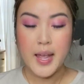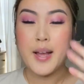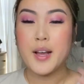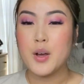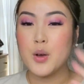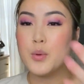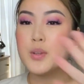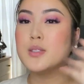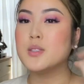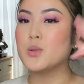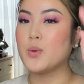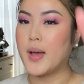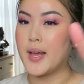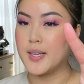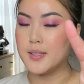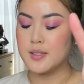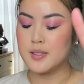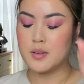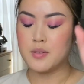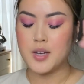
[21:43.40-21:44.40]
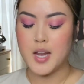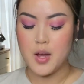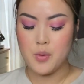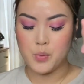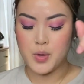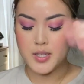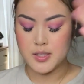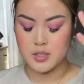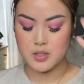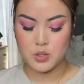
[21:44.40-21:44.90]
I go in twice, not
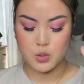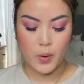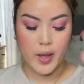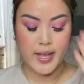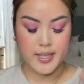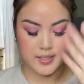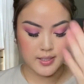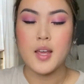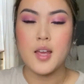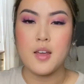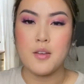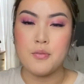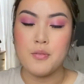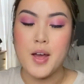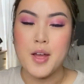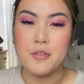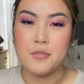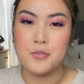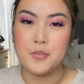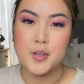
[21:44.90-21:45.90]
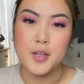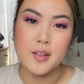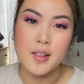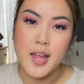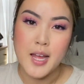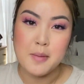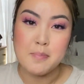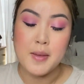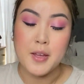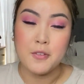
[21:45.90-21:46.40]
once, twice. If I feel
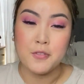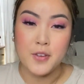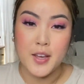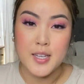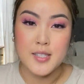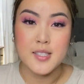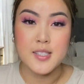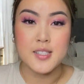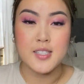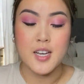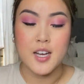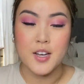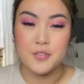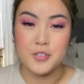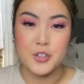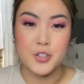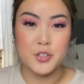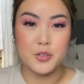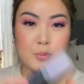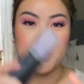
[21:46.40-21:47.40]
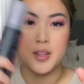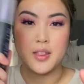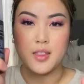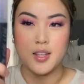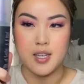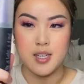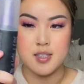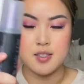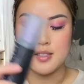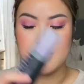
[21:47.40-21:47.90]
like my face is covered with
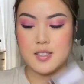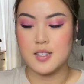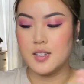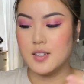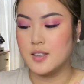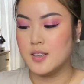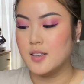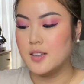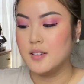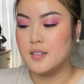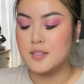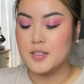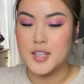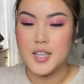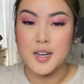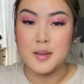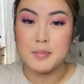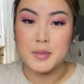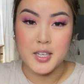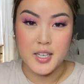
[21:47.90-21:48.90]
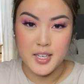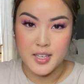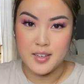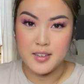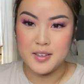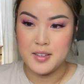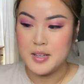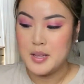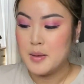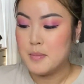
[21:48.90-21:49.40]
this, then I'm good.
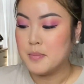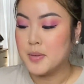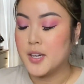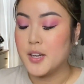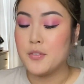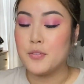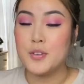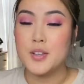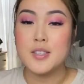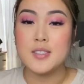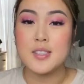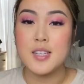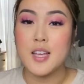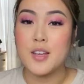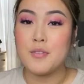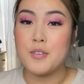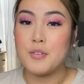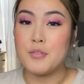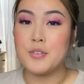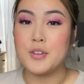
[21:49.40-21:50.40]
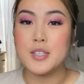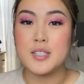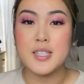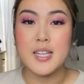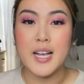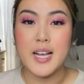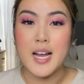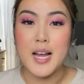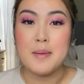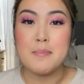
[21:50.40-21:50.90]
But if it feels
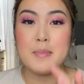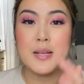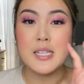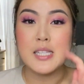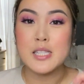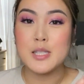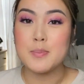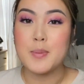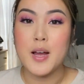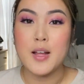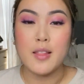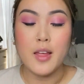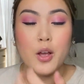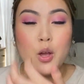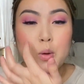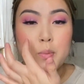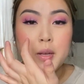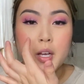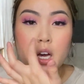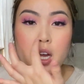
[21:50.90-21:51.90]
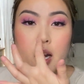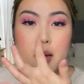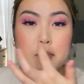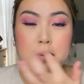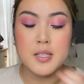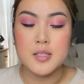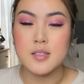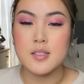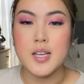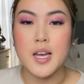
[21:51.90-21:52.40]
like I miss a spot, like, oh my god, I
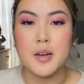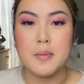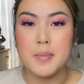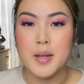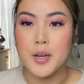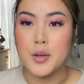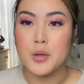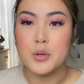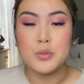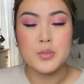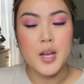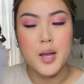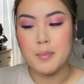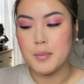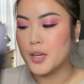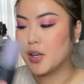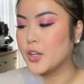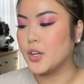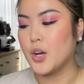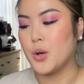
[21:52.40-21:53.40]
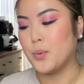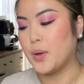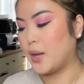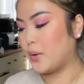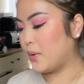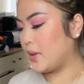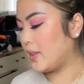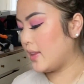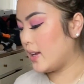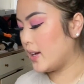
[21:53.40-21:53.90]
missed the side of my nose, I'm gonna go in
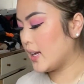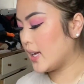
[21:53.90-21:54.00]
with it